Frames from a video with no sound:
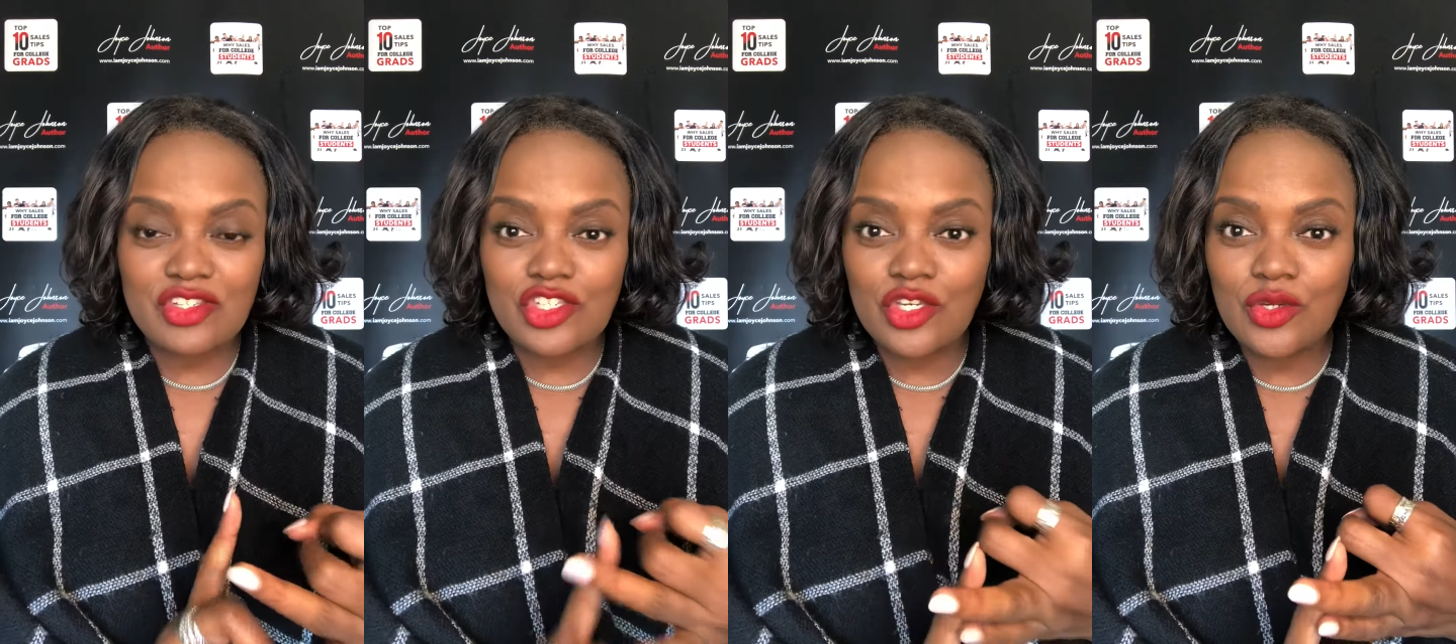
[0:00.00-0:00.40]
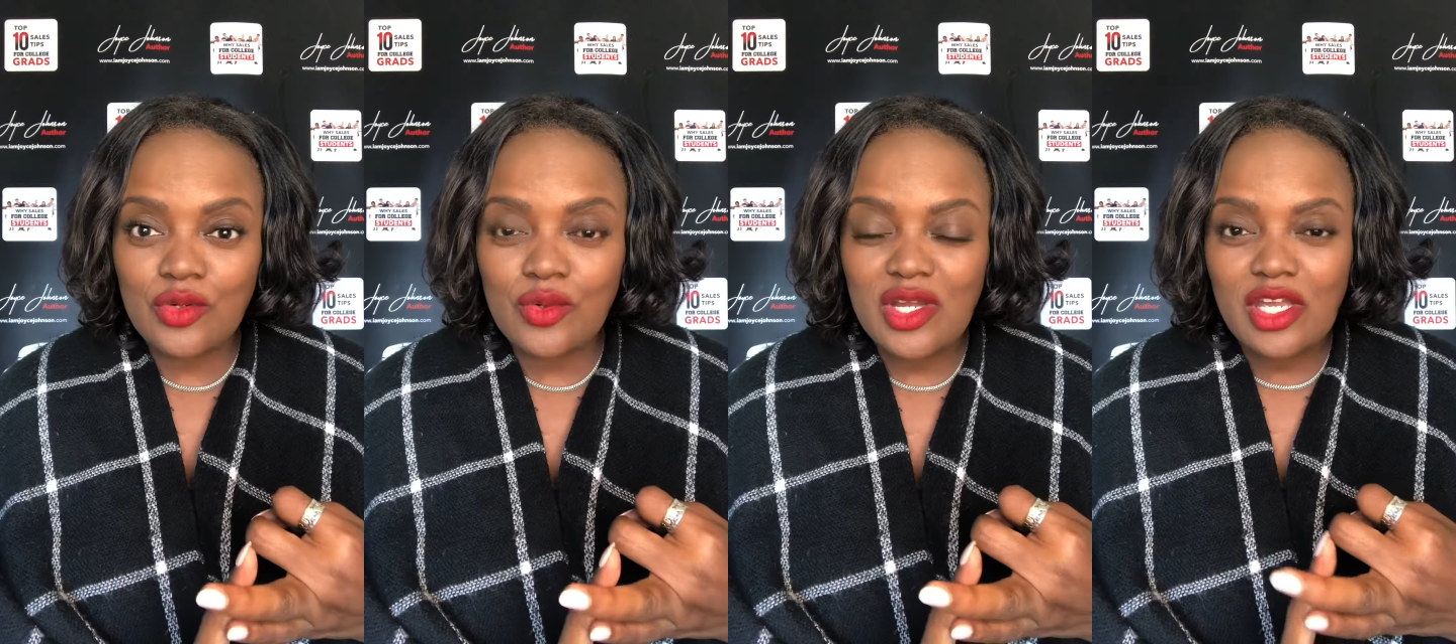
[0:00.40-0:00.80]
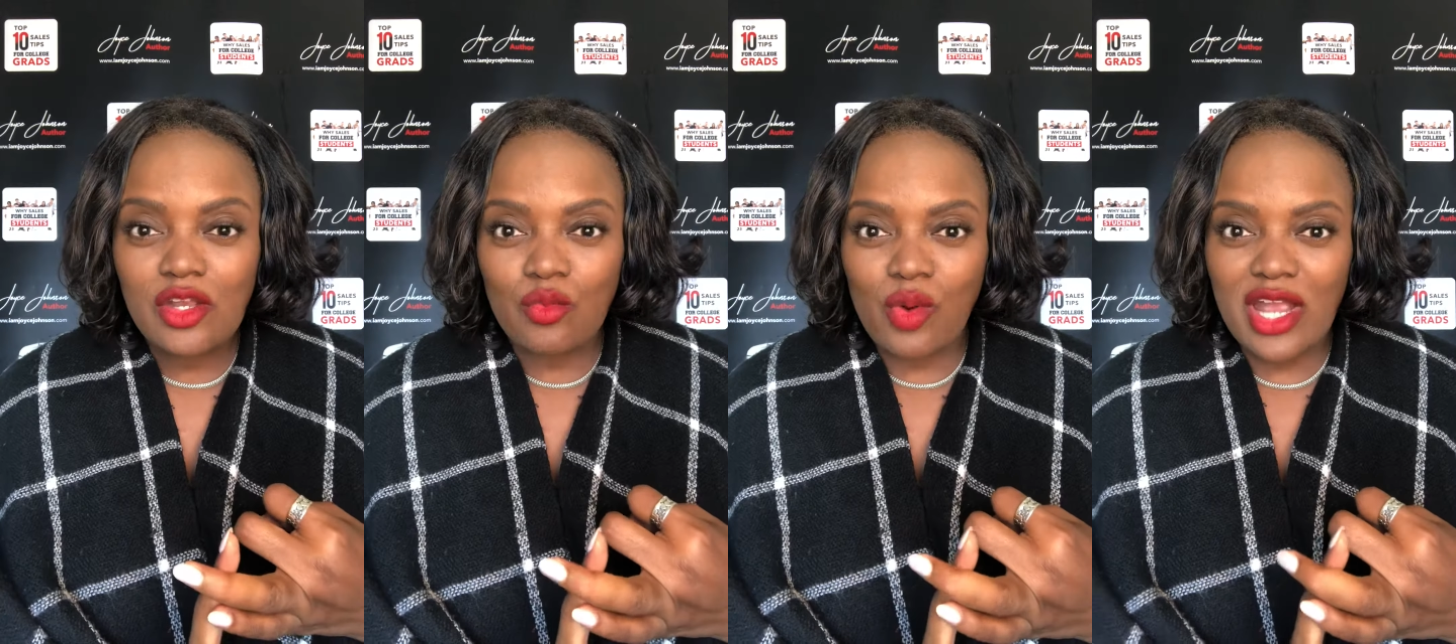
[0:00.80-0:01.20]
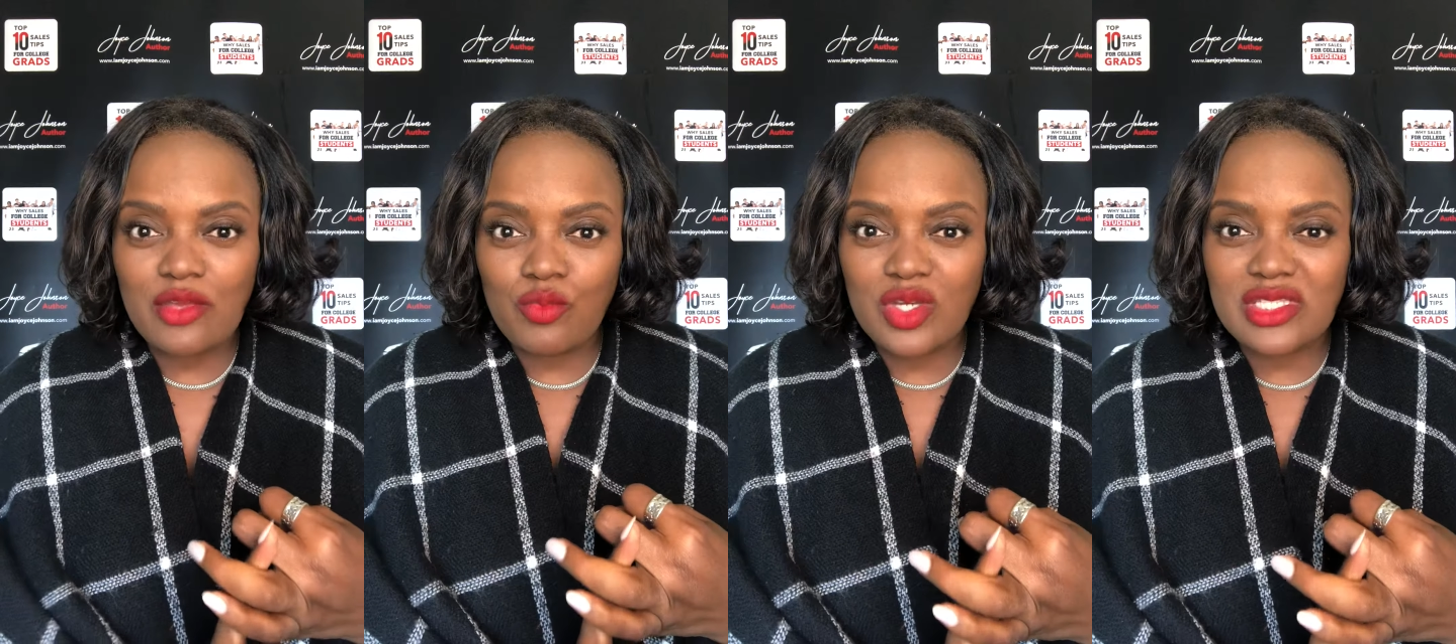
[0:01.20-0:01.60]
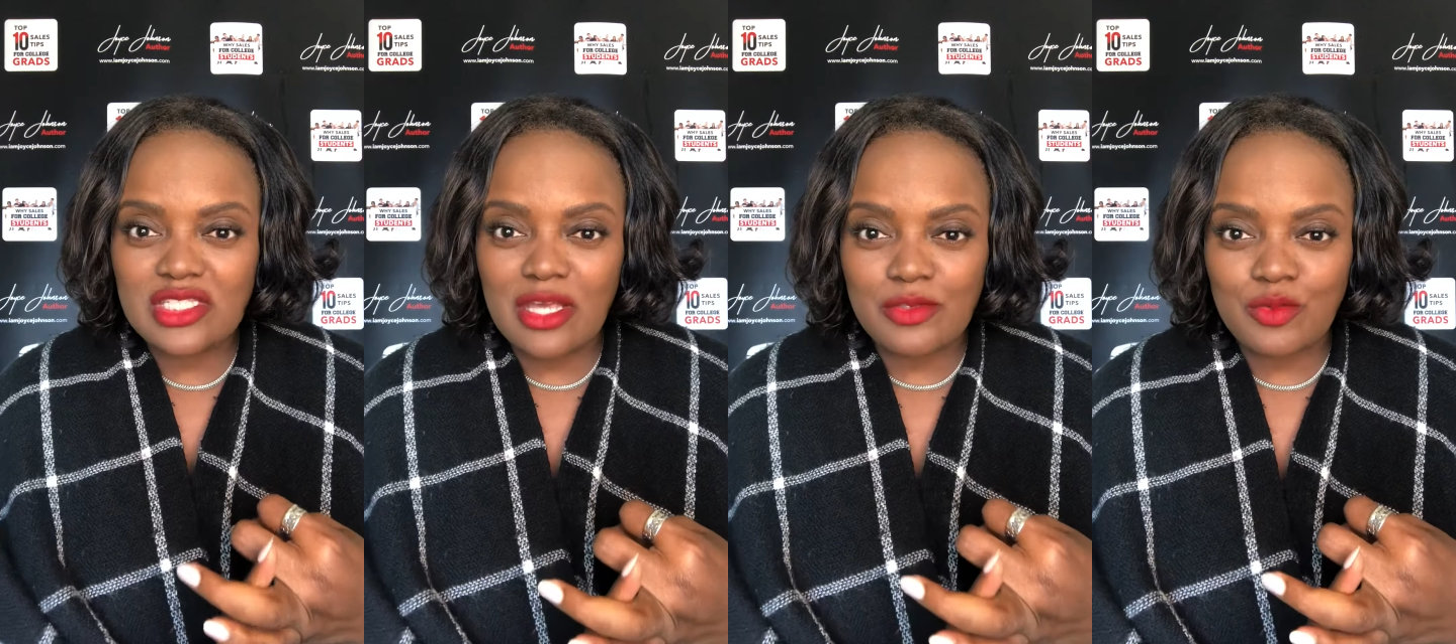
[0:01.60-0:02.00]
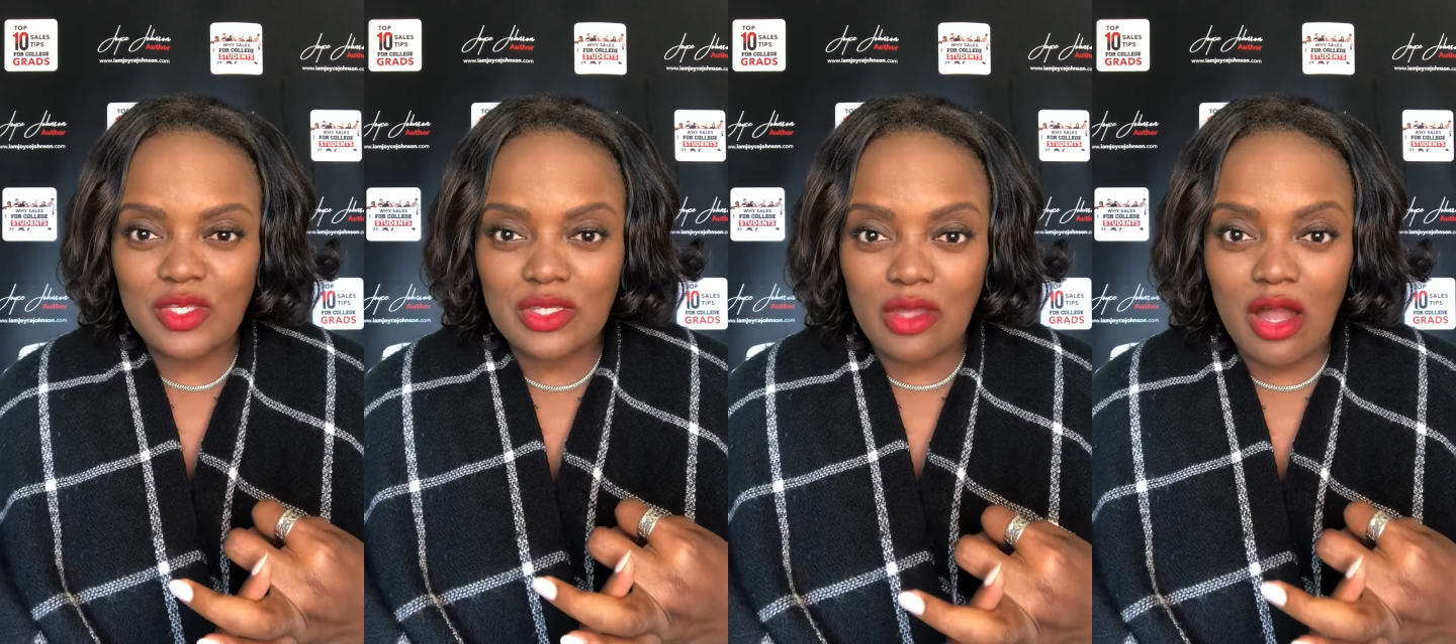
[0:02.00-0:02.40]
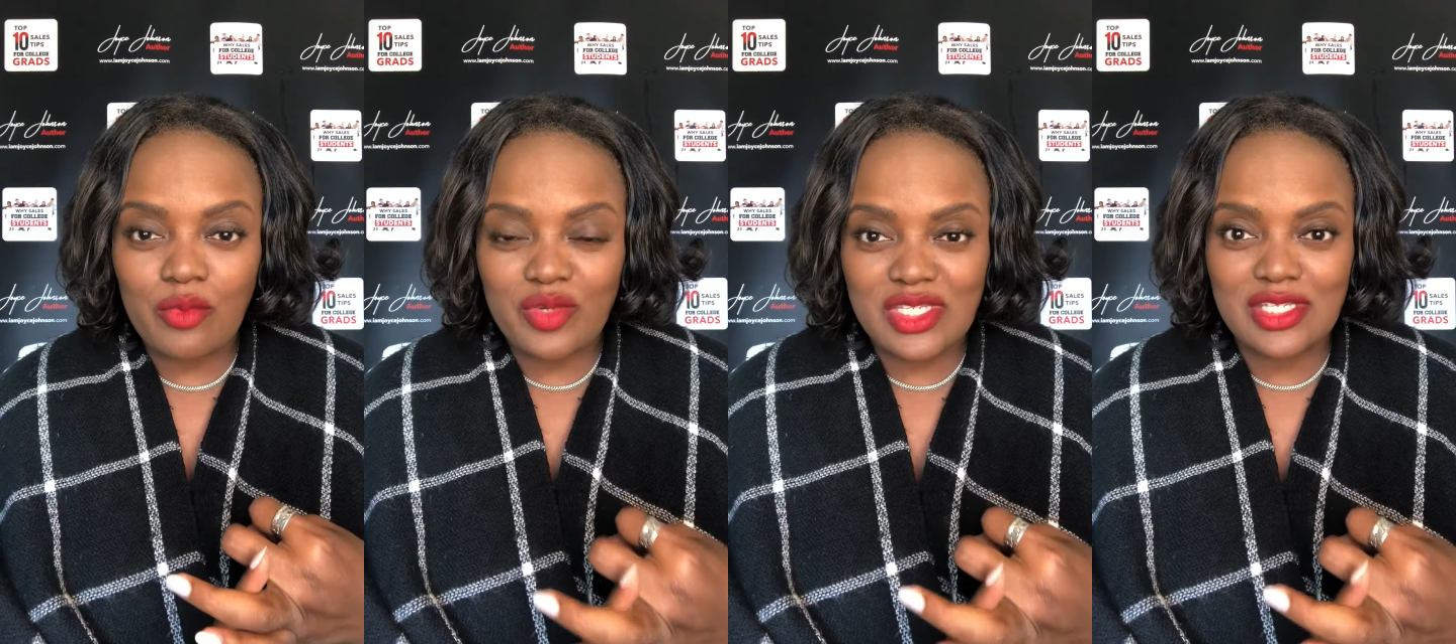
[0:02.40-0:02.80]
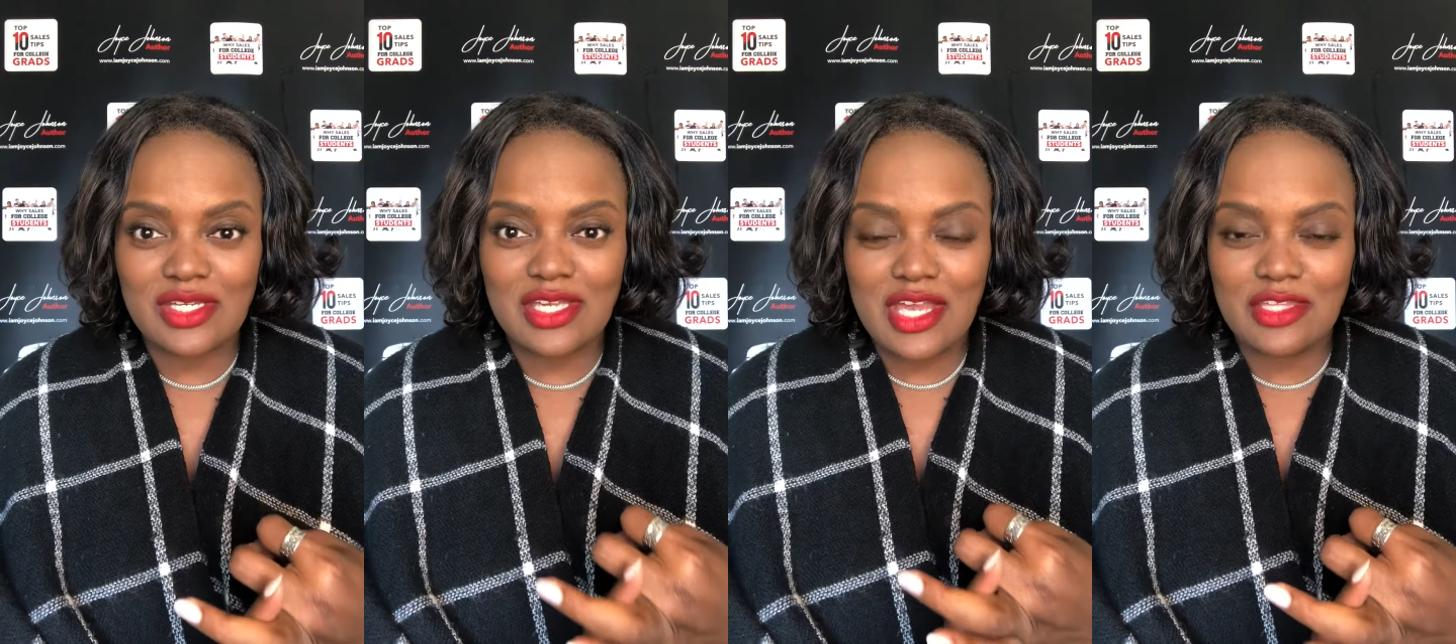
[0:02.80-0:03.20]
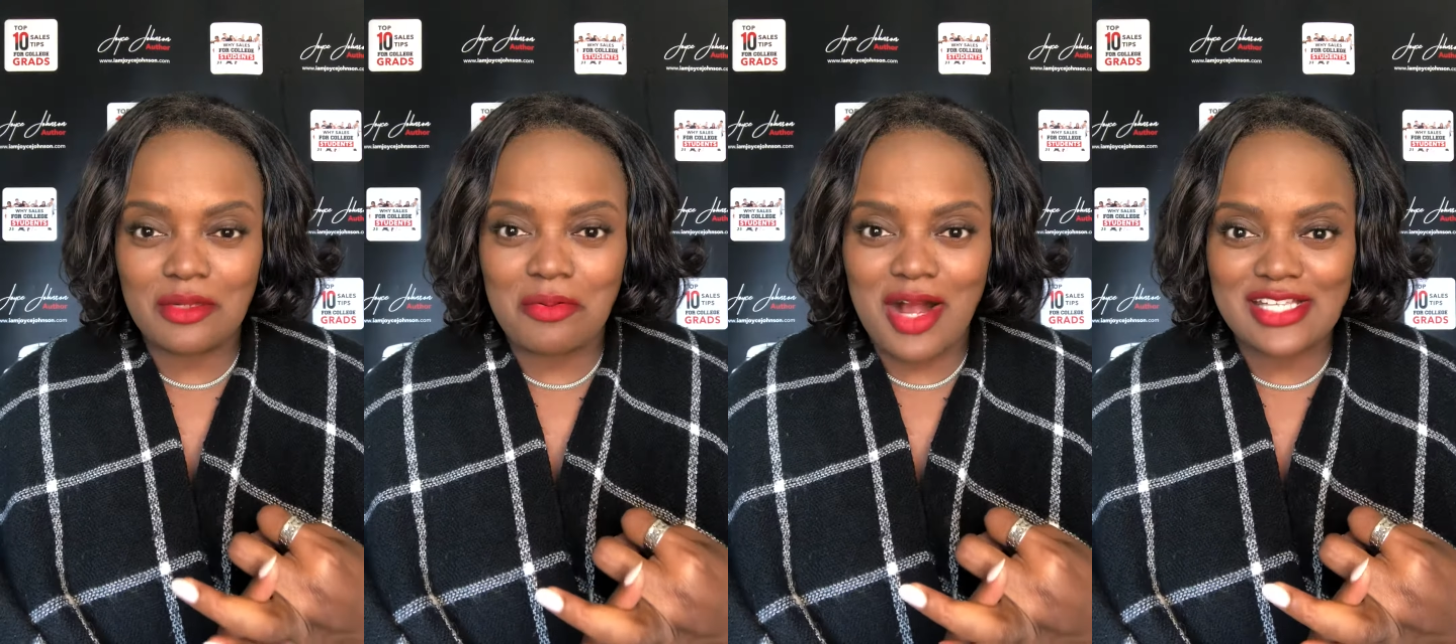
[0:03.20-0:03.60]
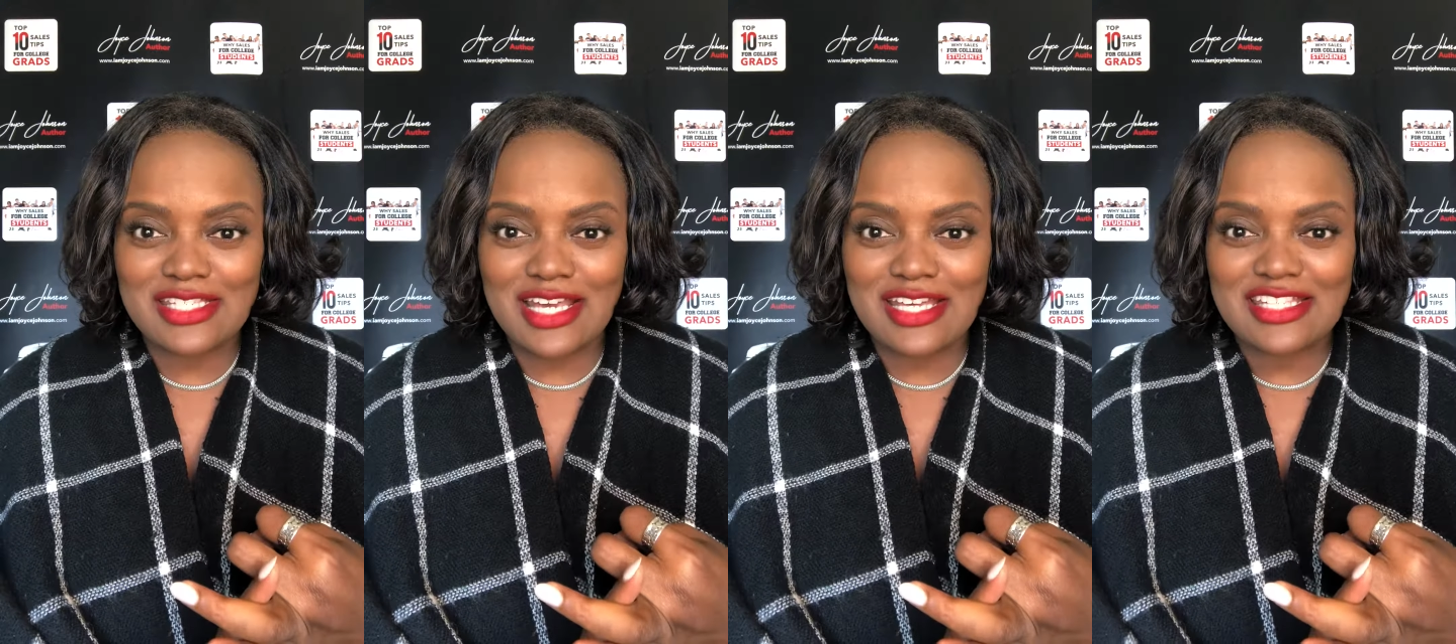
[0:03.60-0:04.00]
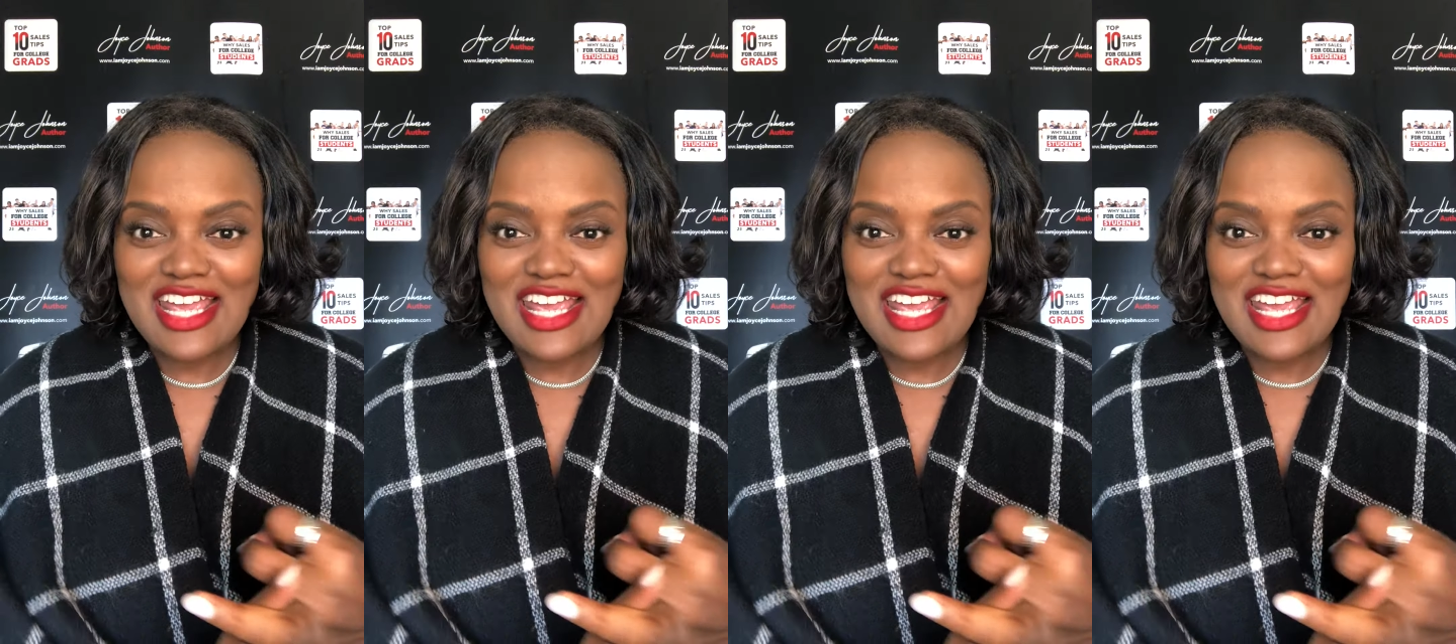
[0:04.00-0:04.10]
Two, write what steps we thought we took in the process,